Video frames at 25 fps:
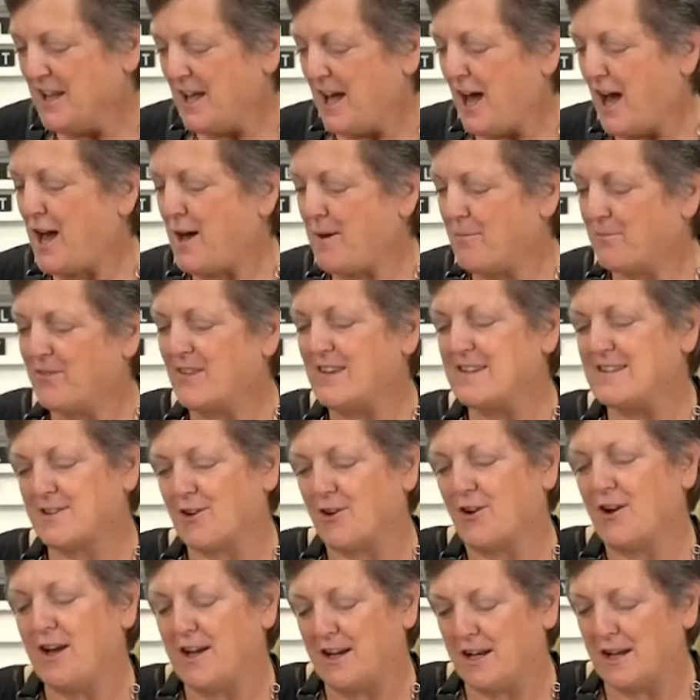Um, these
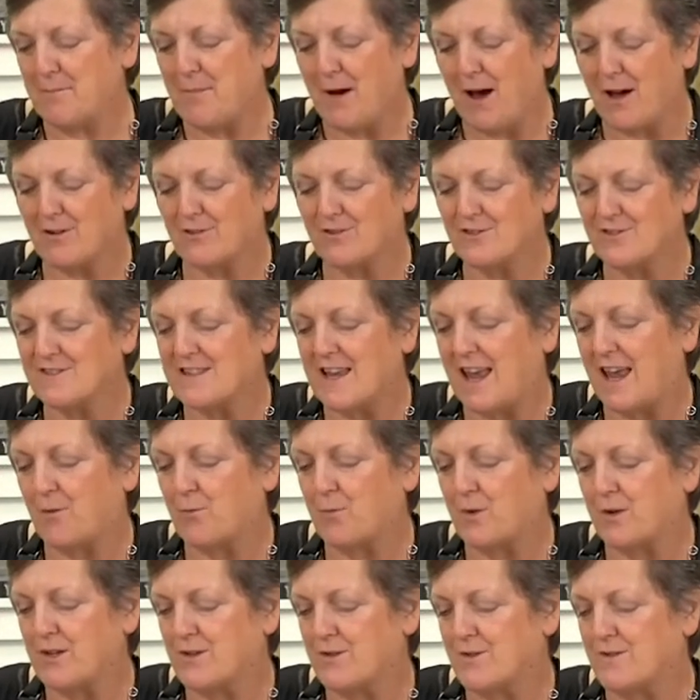are honey bottles,
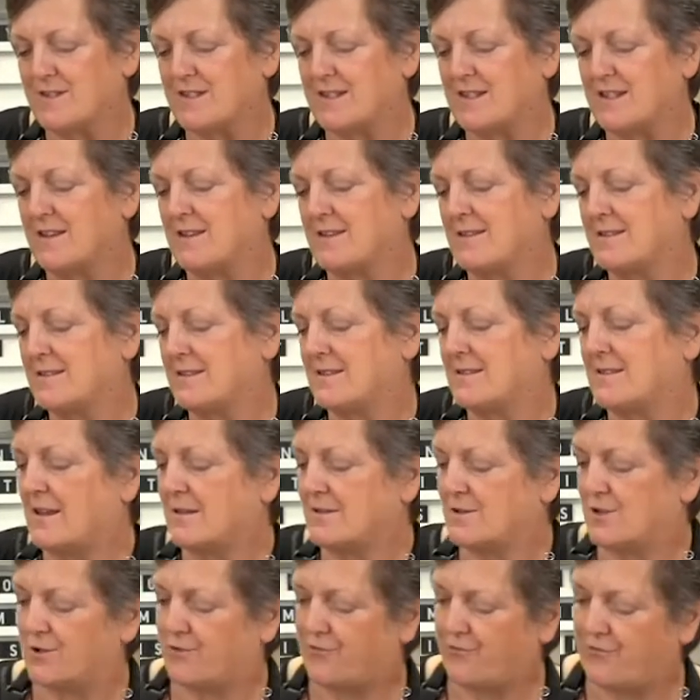and we use these
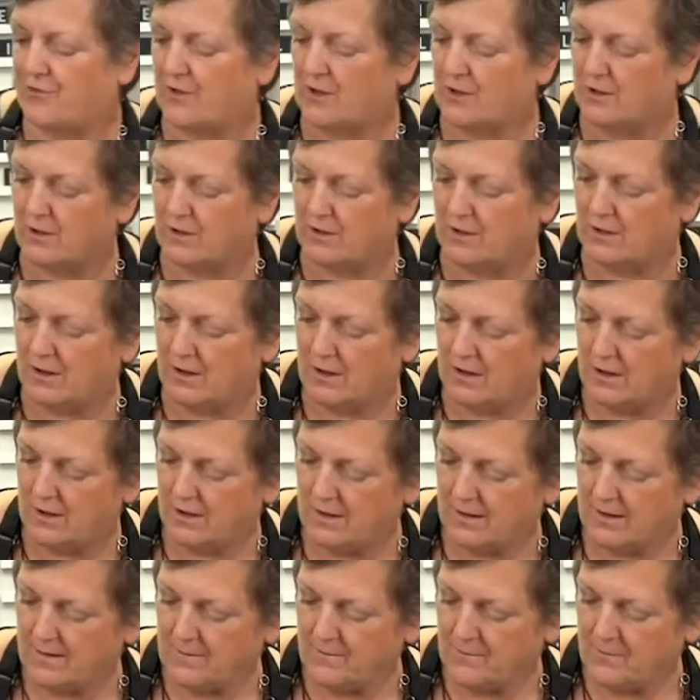to fill
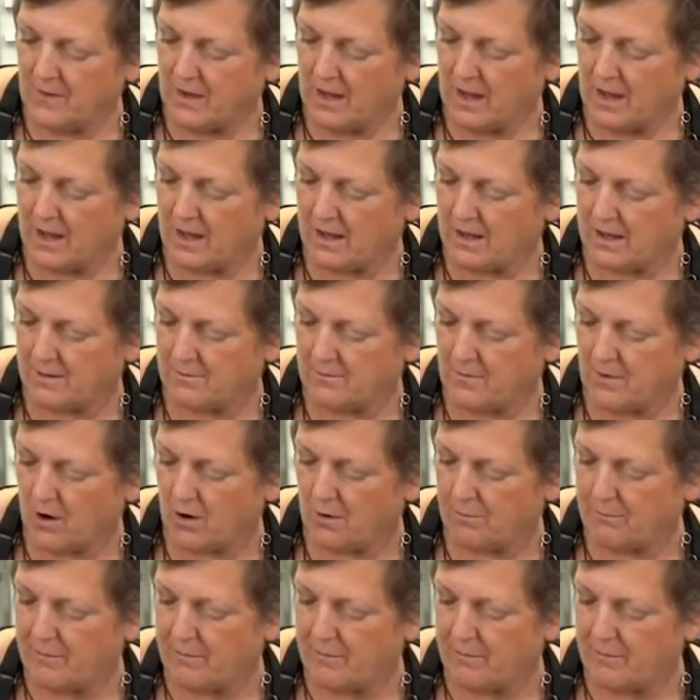um, our